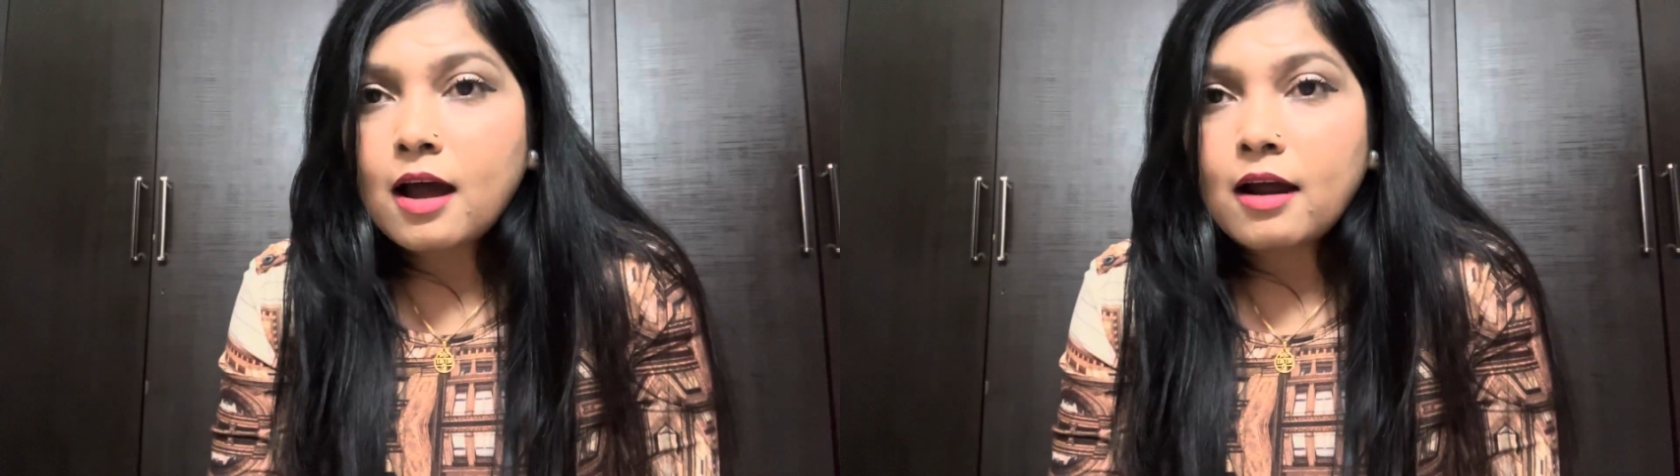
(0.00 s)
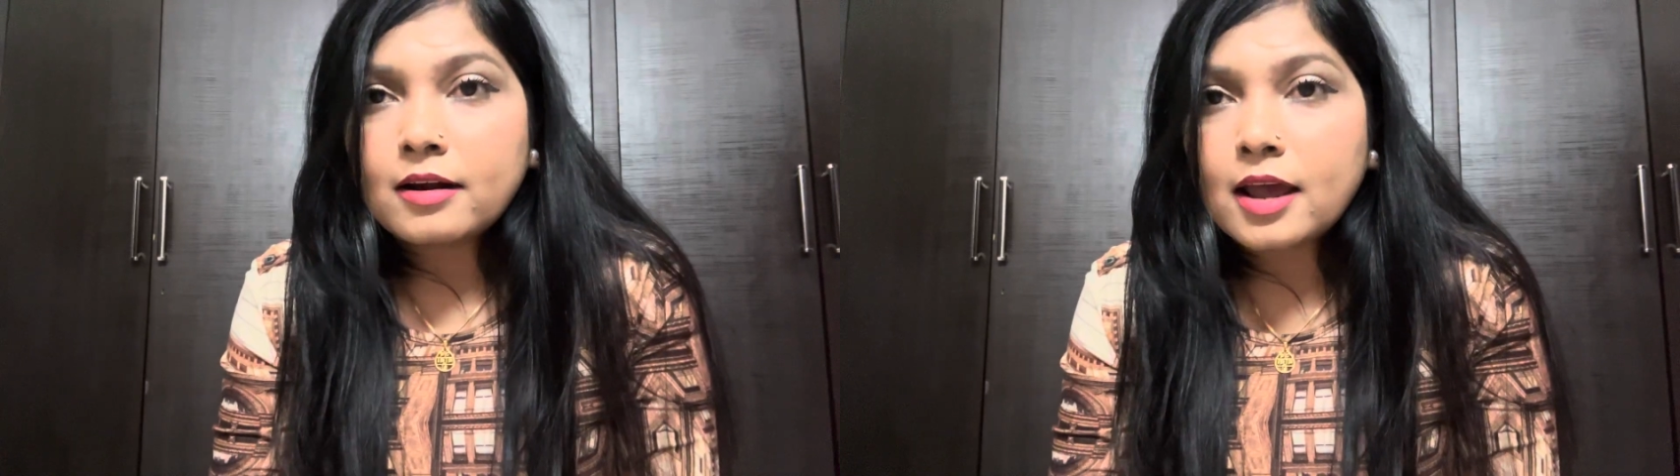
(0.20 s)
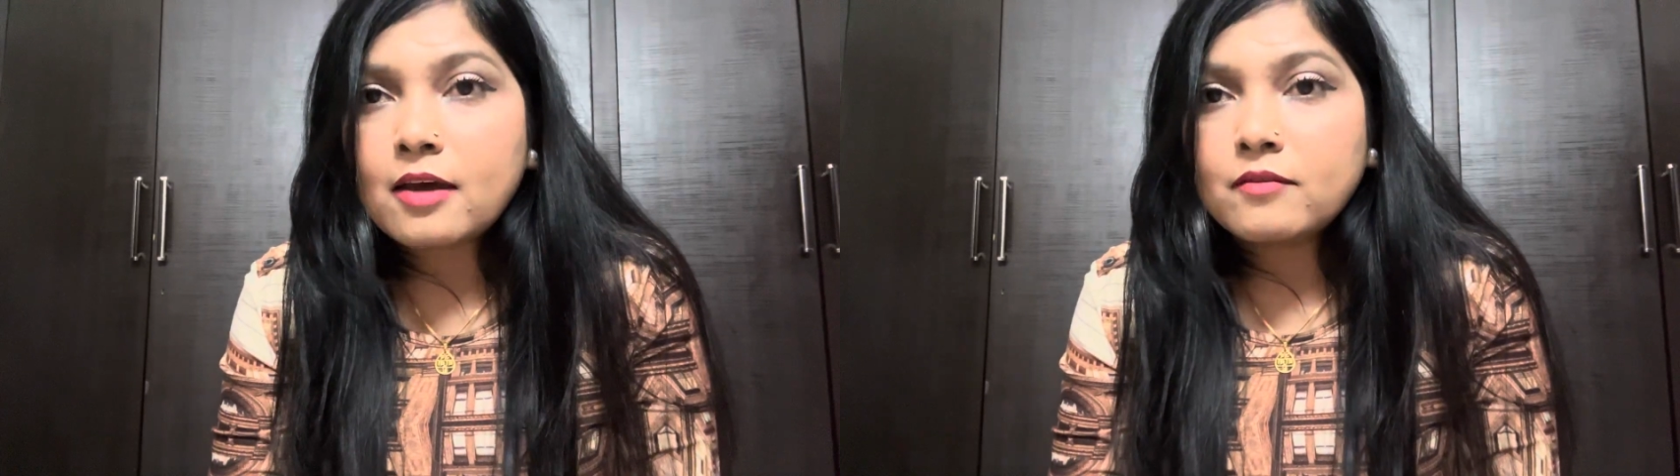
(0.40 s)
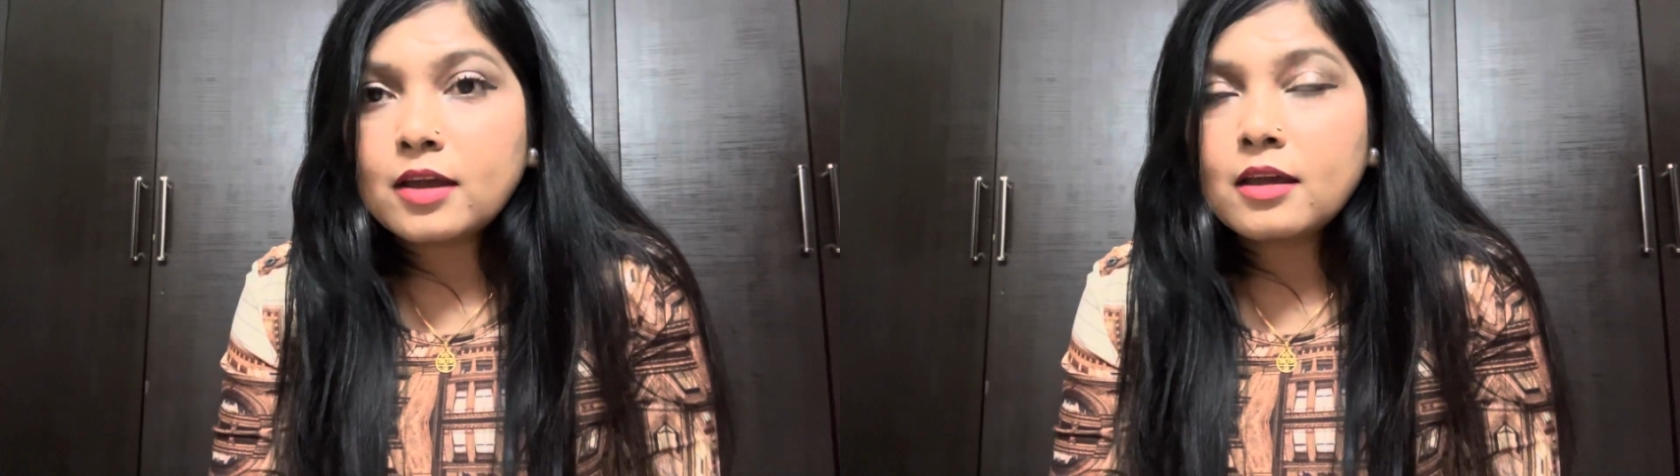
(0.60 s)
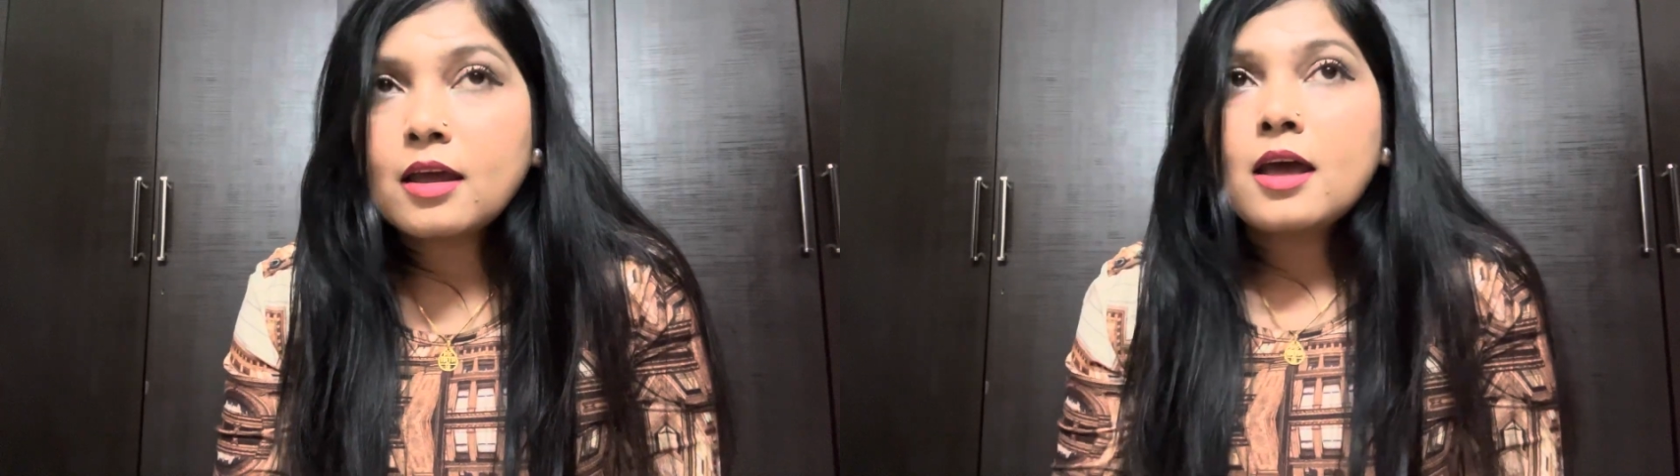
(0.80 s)
are having
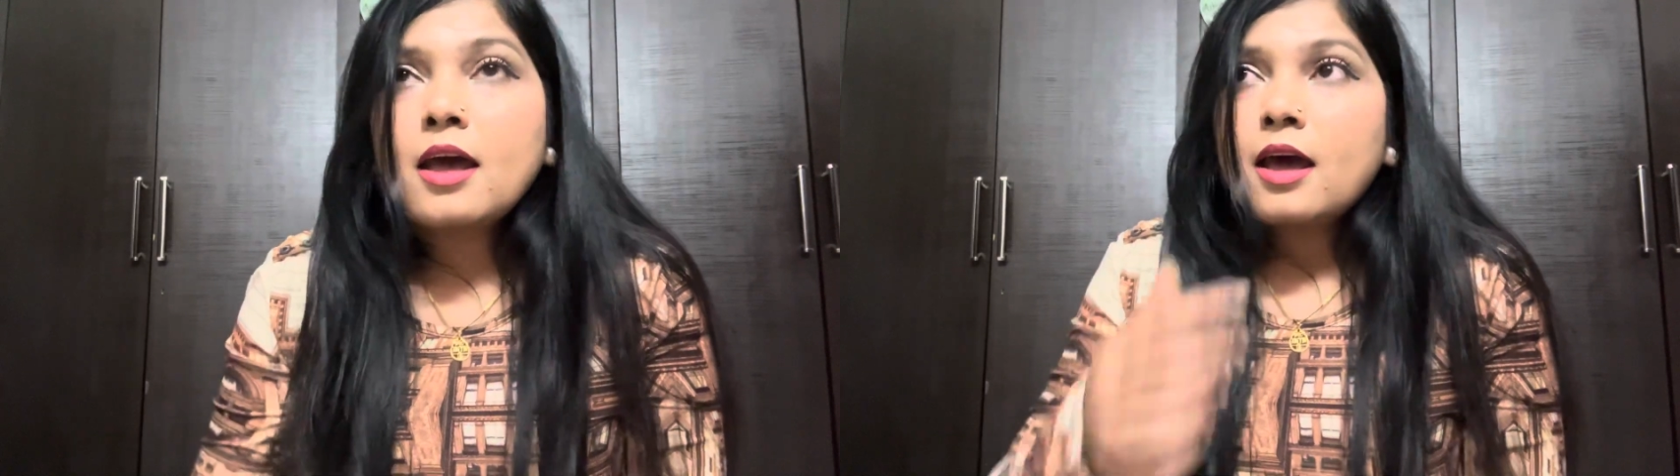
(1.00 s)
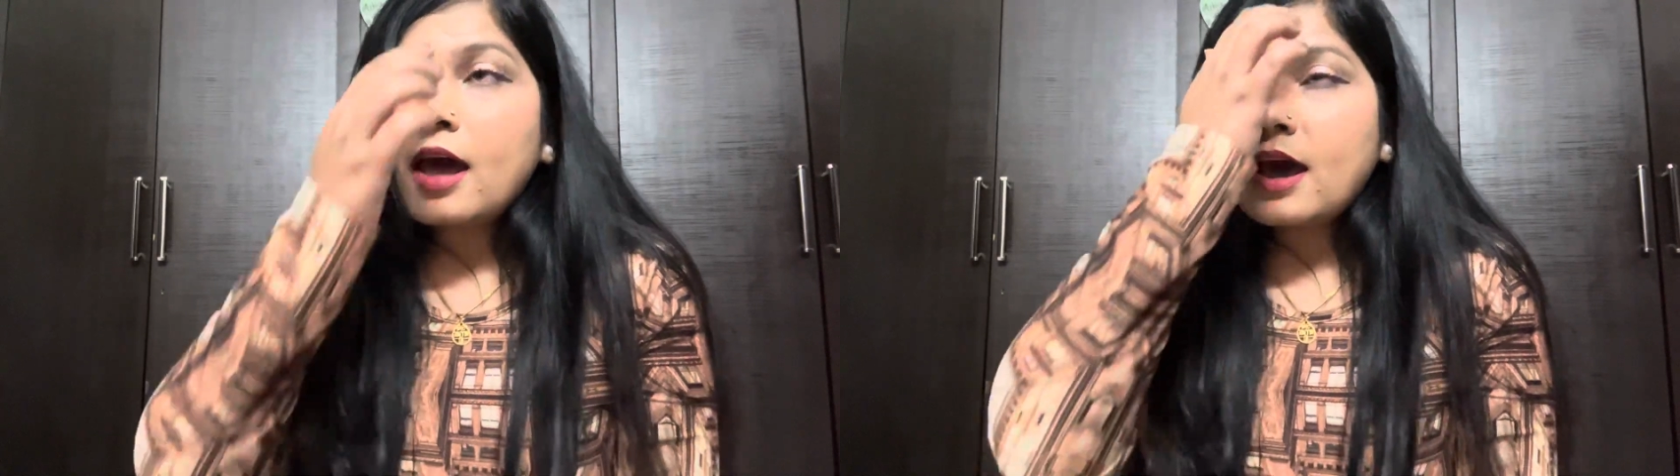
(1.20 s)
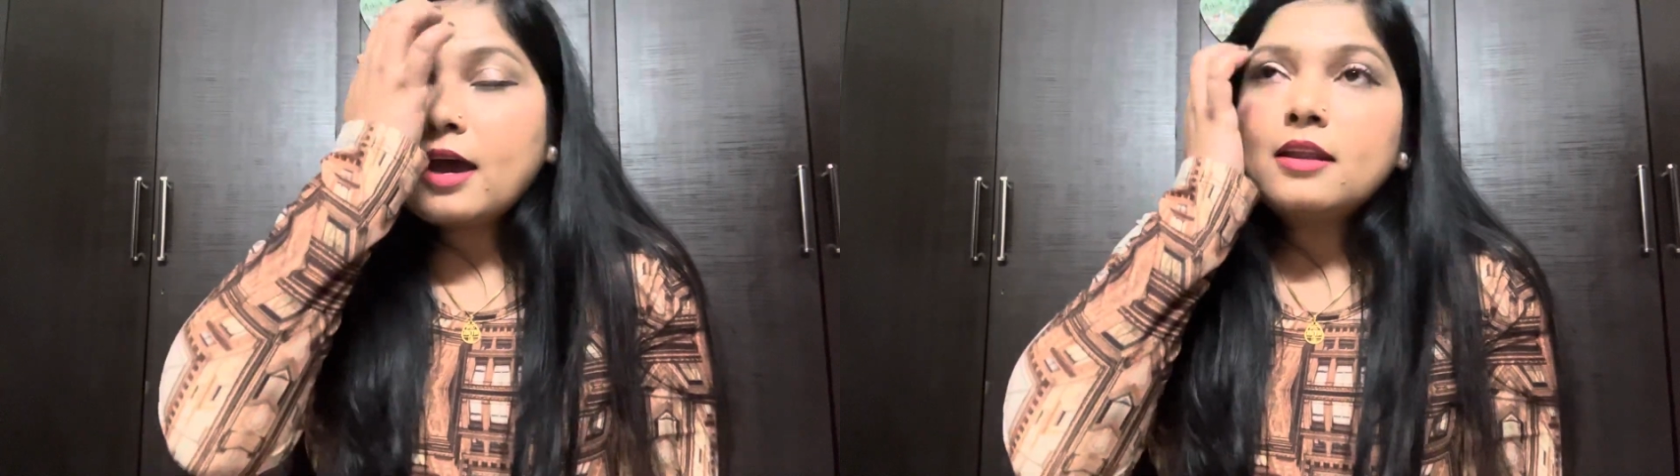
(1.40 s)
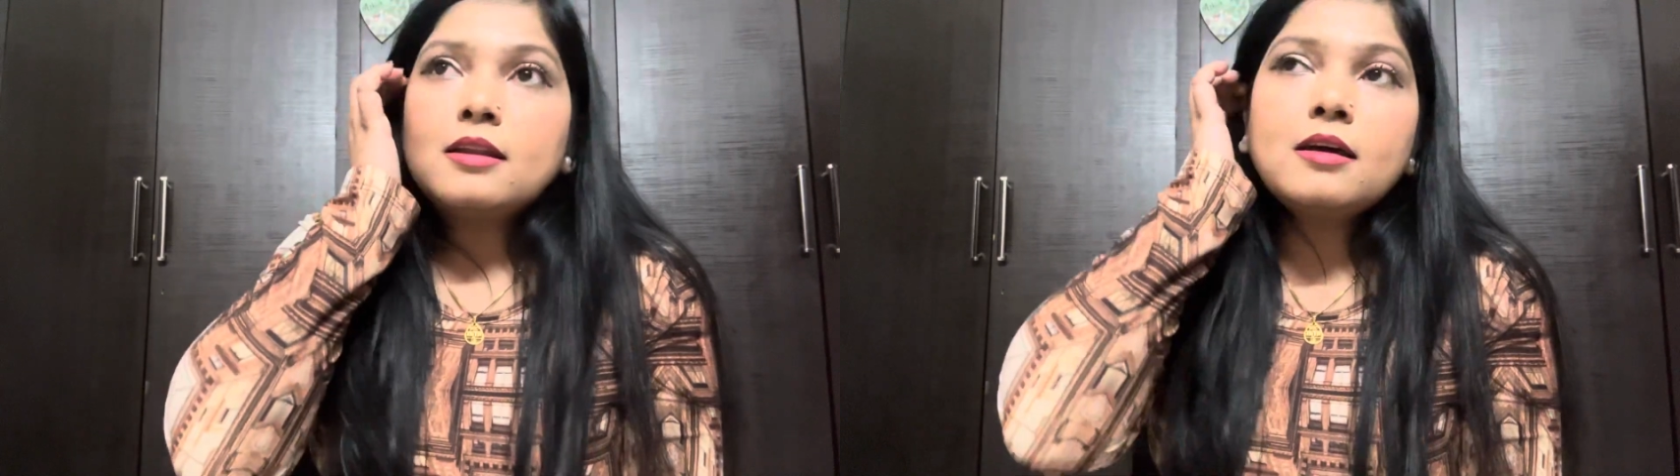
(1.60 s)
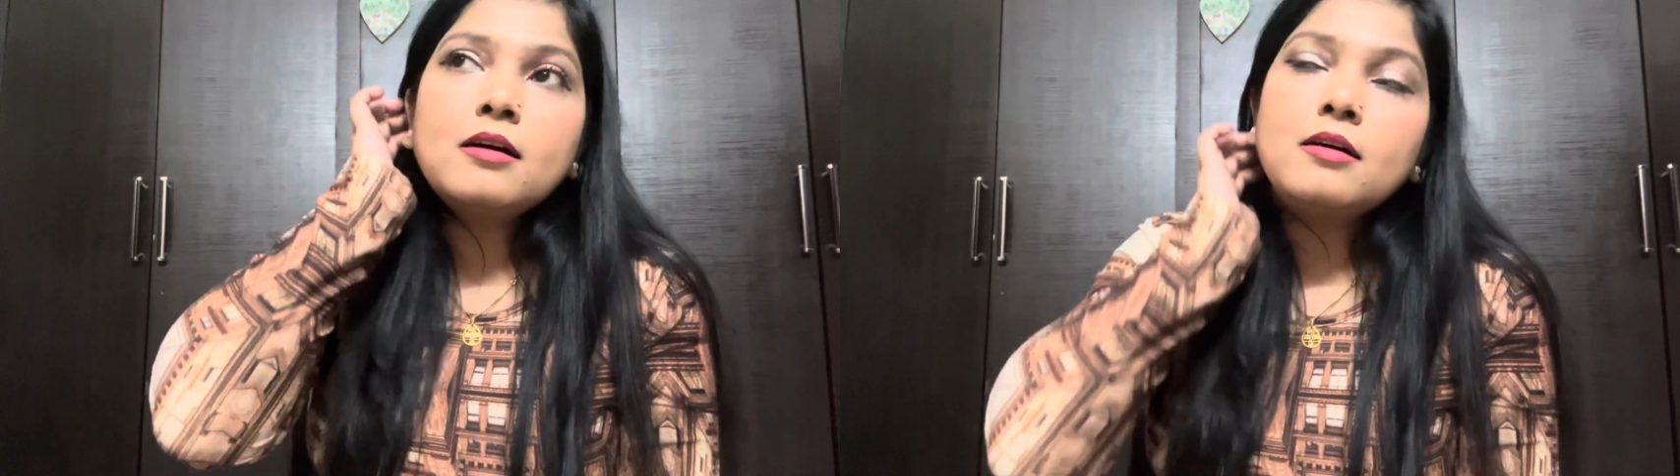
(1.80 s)
and